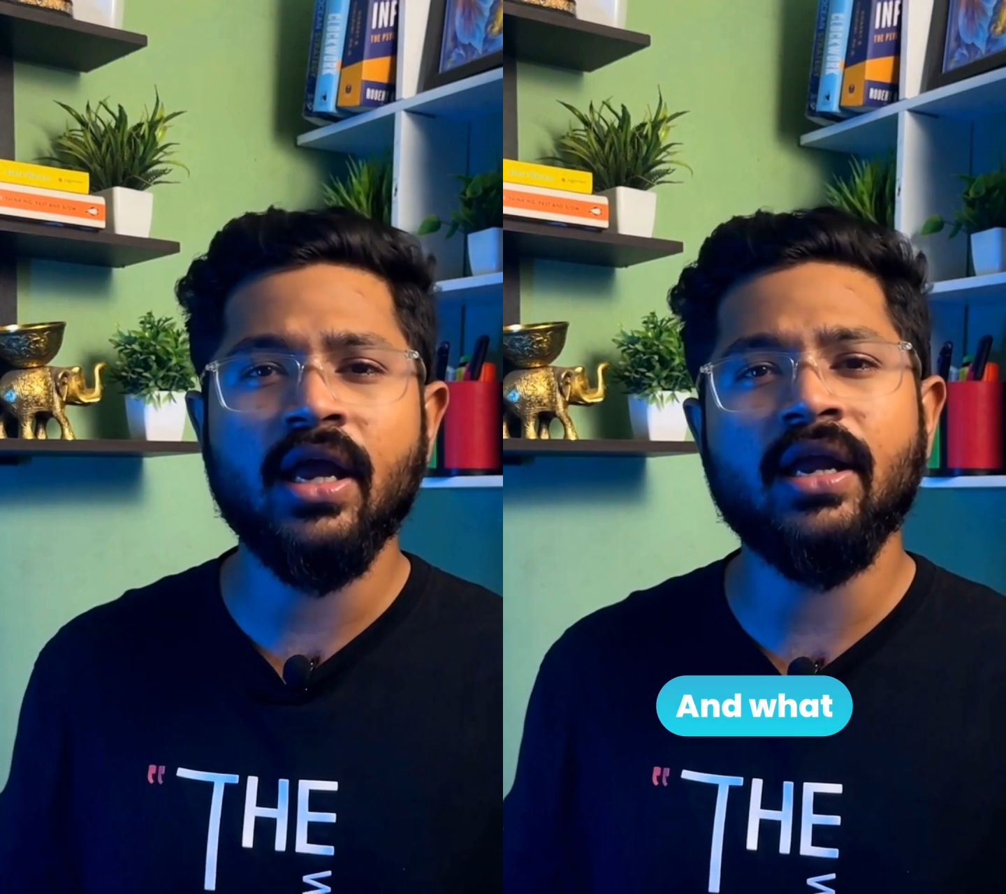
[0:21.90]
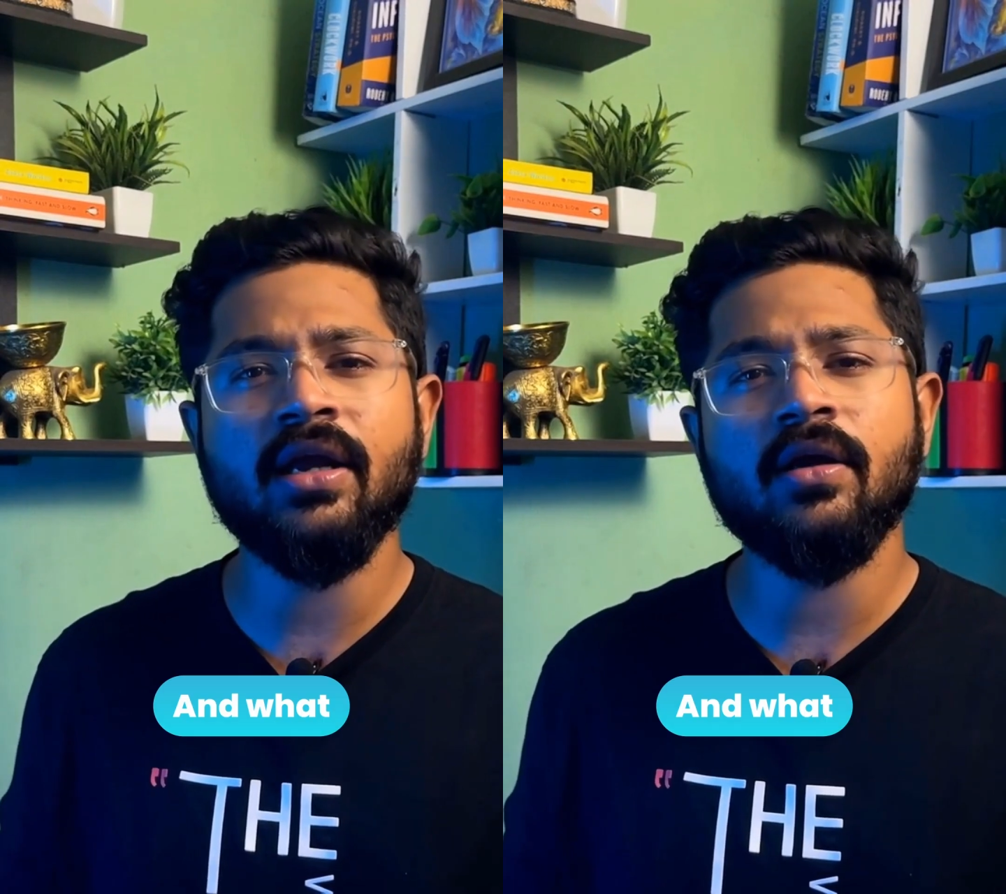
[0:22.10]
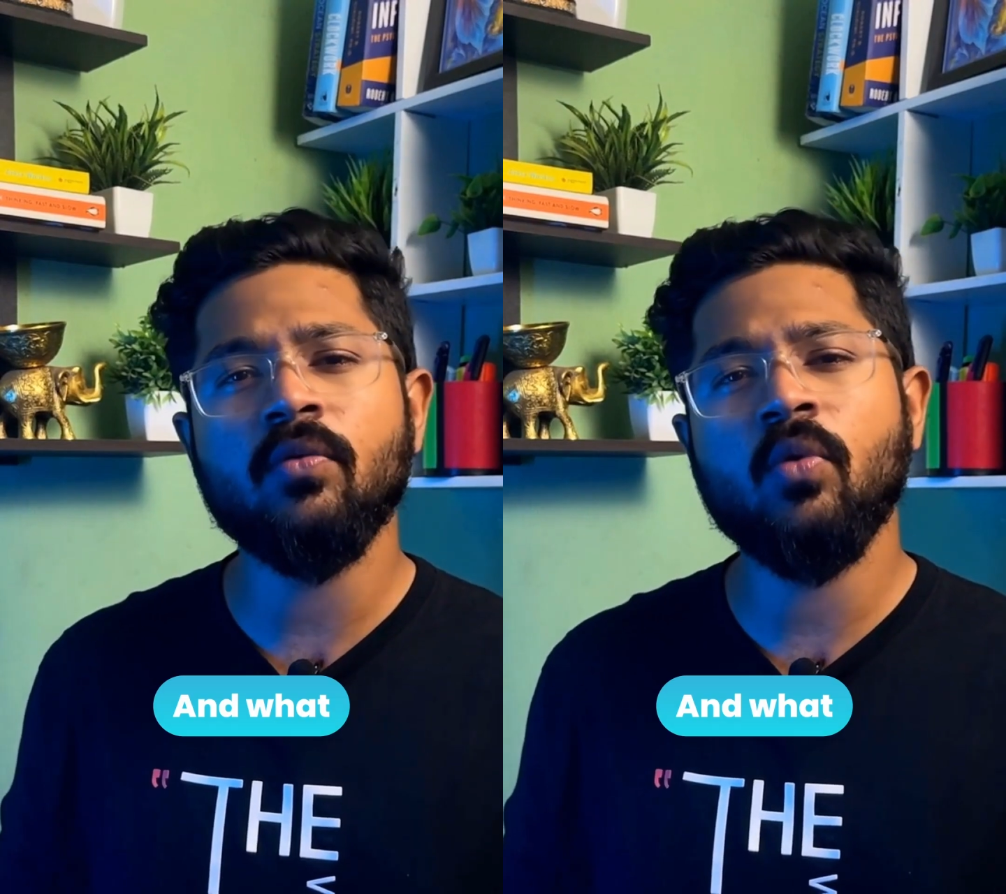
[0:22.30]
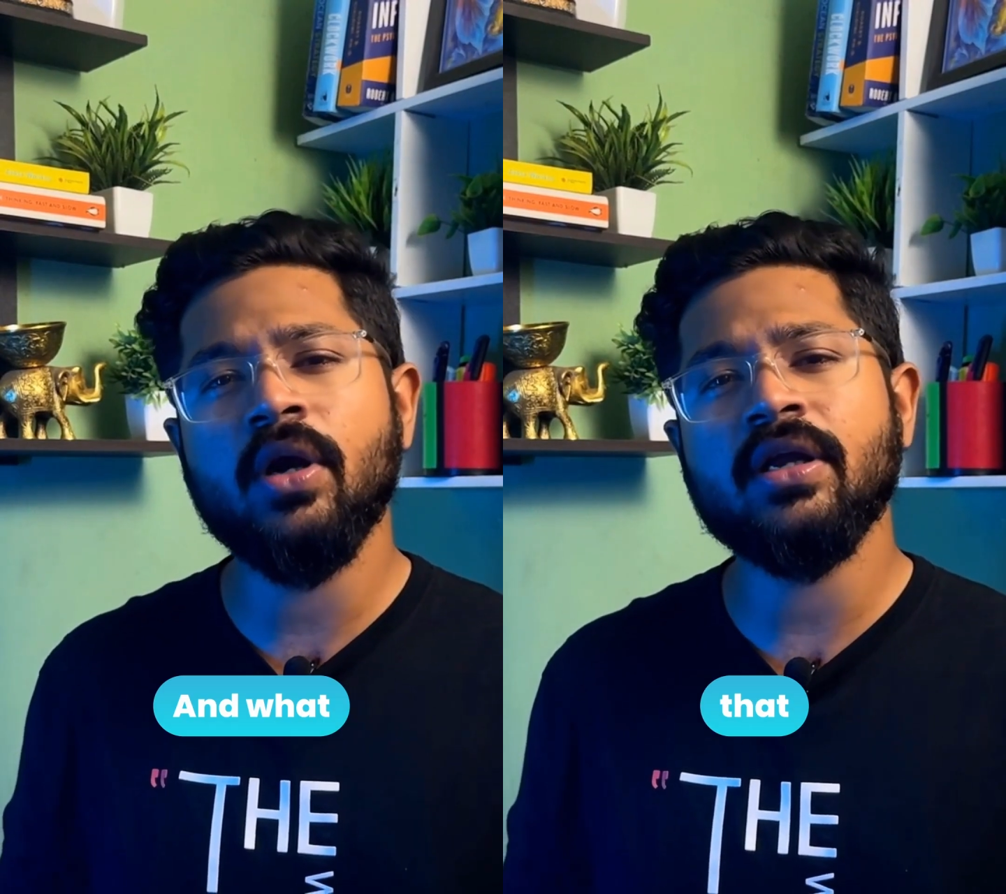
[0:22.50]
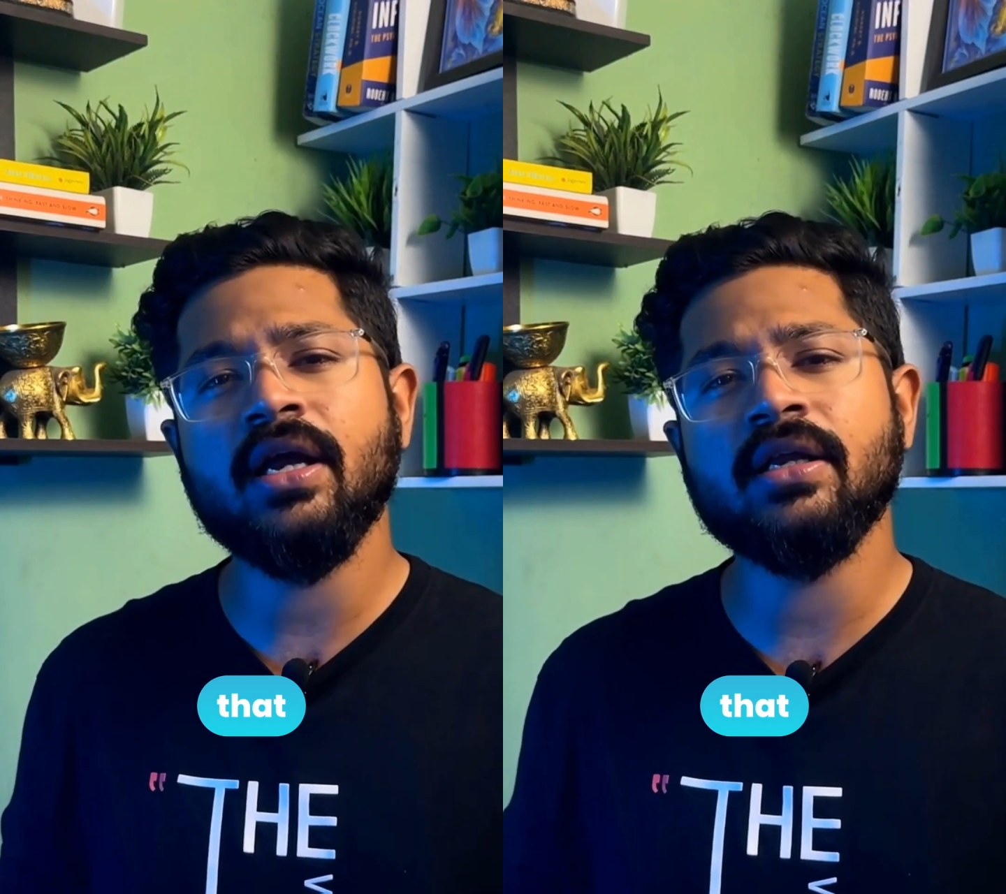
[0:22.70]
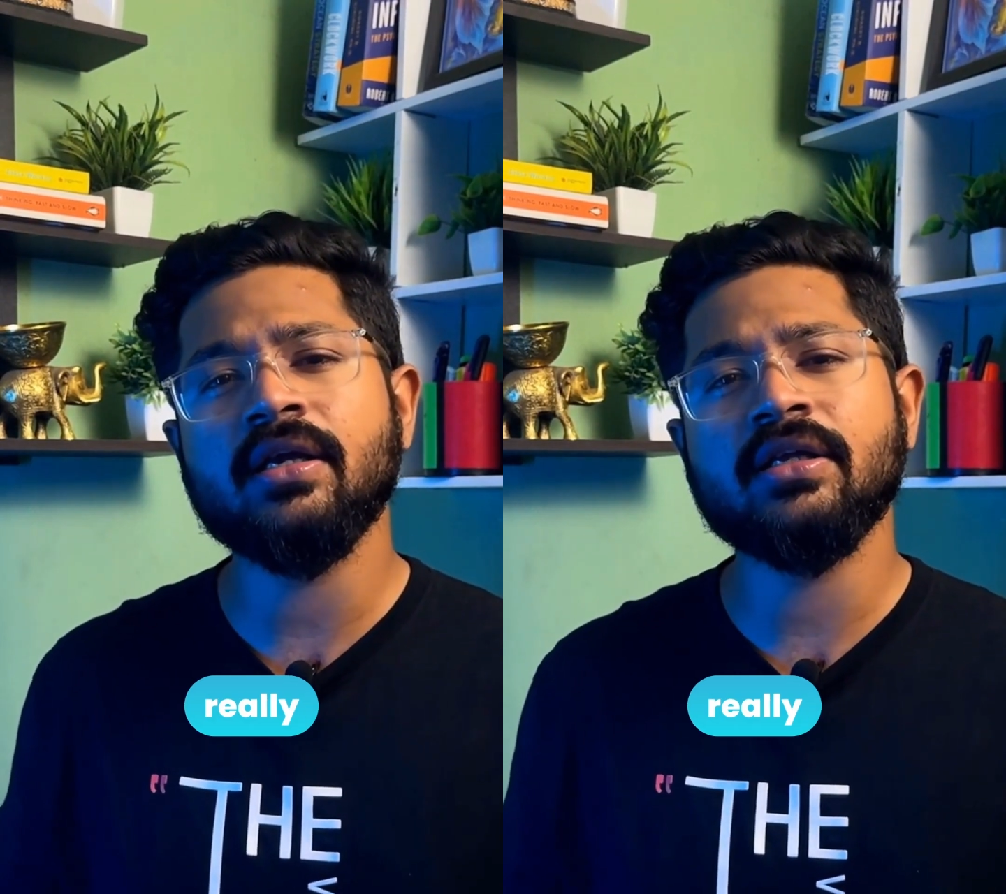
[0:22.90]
And what that